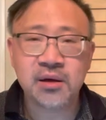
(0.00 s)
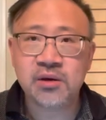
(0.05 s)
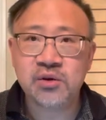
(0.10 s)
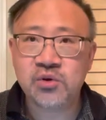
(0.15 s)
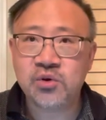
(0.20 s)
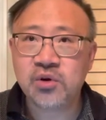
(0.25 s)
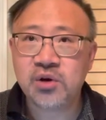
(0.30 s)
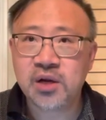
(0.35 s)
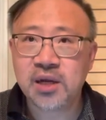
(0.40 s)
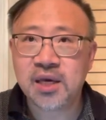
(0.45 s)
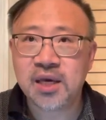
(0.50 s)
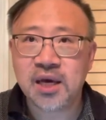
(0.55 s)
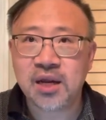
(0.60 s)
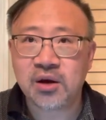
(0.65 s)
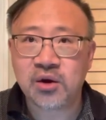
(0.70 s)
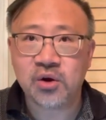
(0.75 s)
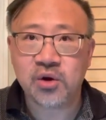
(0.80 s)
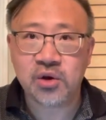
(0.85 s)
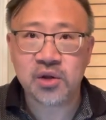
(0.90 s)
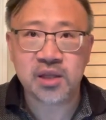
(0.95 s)
you're going to get a
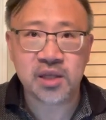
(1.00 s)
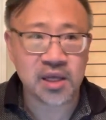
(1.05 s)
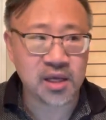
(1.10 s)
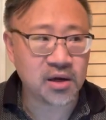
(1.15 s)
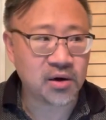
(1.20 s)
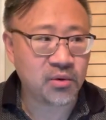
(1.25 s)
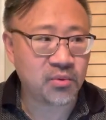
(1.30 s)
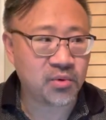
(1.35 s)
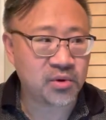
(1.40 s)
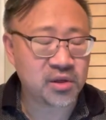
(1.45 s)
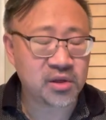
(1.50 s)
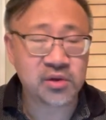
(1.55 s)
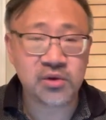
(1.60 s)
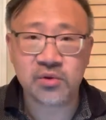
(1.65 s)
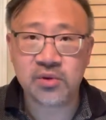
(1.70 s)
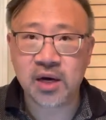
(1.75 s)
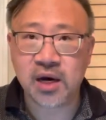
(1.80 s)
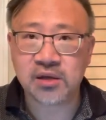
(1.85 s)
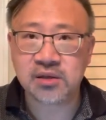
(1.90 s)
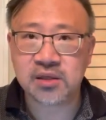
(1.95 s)
good deal with a
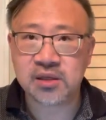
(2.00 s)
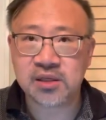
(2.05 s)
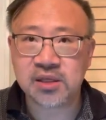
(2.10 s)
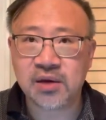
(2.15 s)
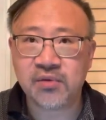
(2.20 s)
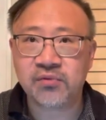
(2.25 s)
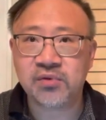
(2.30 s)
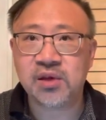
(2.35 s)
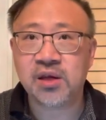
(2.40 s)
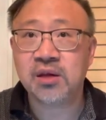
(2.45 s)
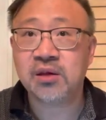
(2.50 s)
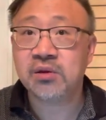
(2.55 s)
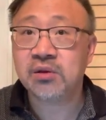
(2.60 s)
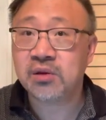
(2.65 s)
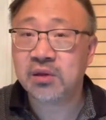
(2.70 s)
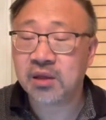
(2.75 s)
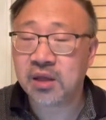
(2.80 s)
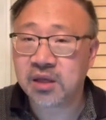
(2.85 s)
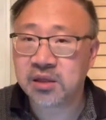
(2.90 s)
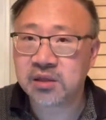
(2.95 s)
2017
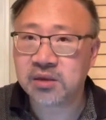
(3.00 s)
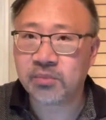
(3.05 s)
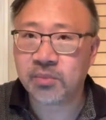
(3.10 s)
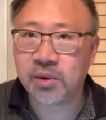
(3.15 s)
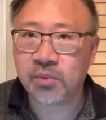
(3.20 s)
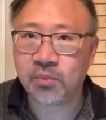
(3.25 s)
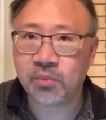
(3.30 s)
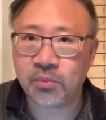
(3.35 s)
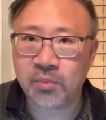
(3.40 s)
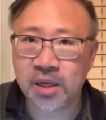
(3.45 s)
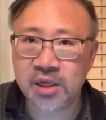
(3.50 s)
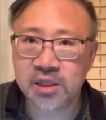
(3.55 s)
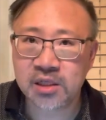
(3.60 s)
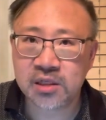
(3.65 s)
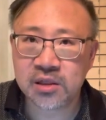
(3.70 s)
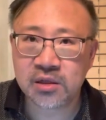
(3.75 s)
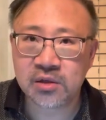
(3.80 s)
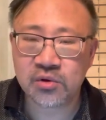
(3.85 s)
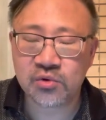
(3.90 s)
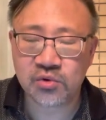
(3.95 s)
that's going to be
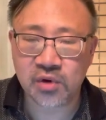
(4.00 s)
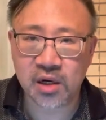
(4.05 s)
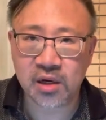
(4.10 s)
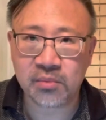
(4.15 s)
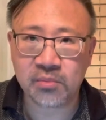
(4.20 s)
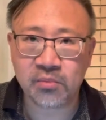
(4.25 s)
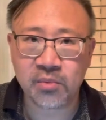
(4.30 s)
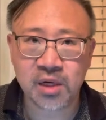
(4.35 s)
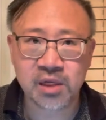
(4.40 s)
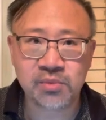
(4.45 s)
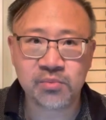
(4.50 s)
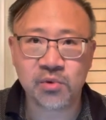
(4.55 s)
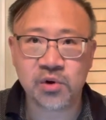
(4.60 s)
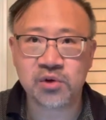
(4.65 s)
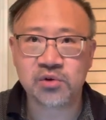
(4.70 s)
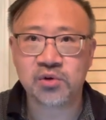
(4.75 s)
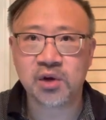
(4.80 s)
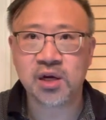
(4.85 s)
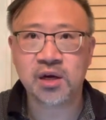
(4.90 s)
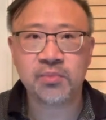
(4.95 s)
much drink much more
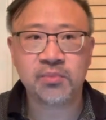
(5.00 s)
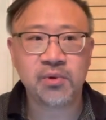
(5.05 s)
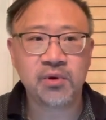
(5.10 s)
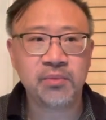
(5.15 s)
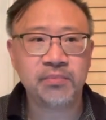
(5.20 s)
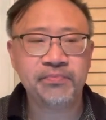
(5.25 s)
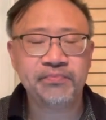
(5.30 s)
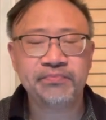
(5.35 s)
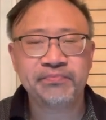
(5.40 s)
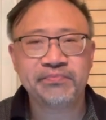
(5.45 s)
drinkable.